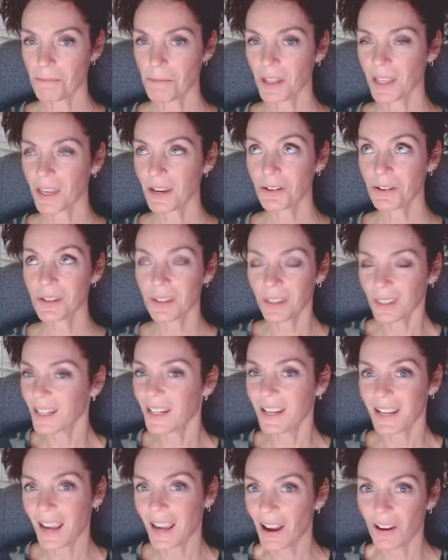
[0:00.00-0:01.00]
But here's the
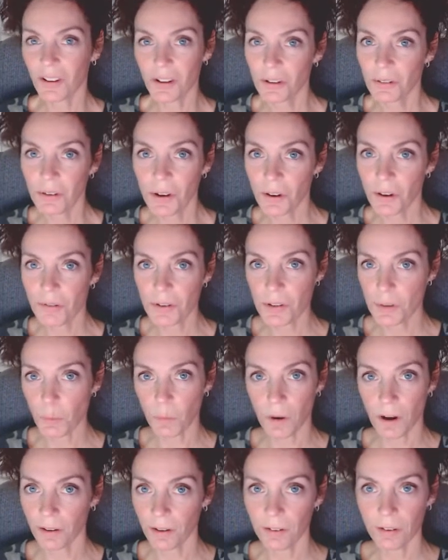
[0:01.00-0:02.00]
thing how do you know if it's
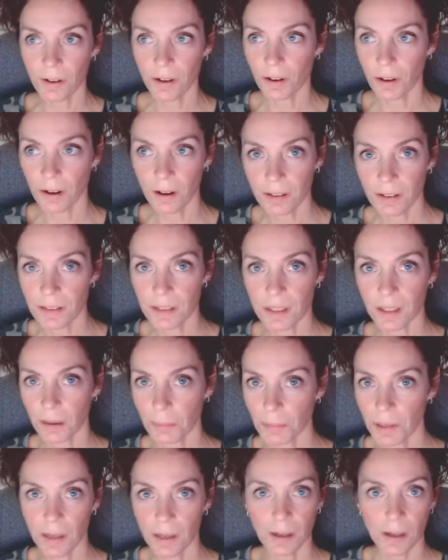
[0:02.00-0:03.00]
wandering or hunting? I
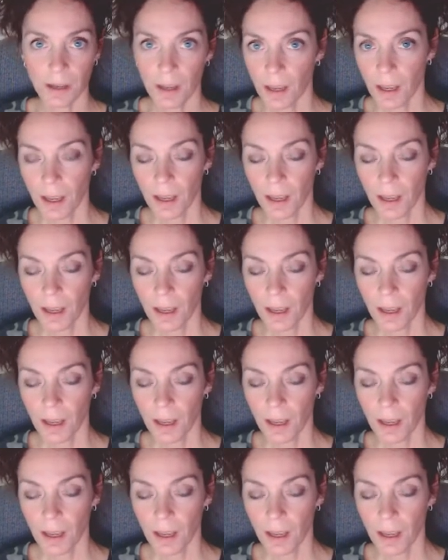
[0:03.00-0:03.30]
mean,